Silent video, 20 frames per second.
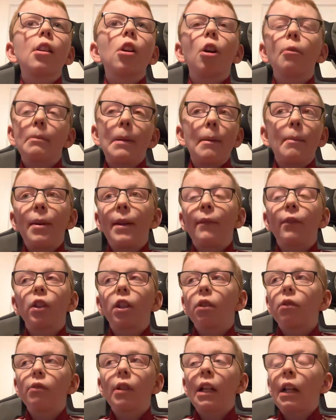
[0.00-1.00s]
Or maybe
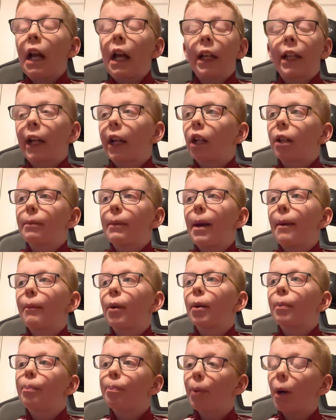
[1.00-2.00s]
even, I can't
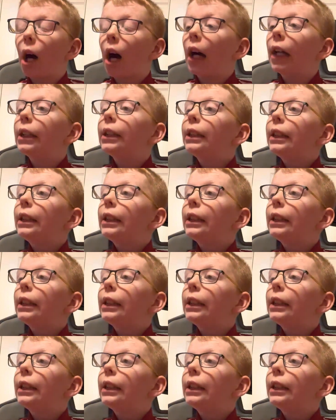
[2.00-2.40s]
remember. But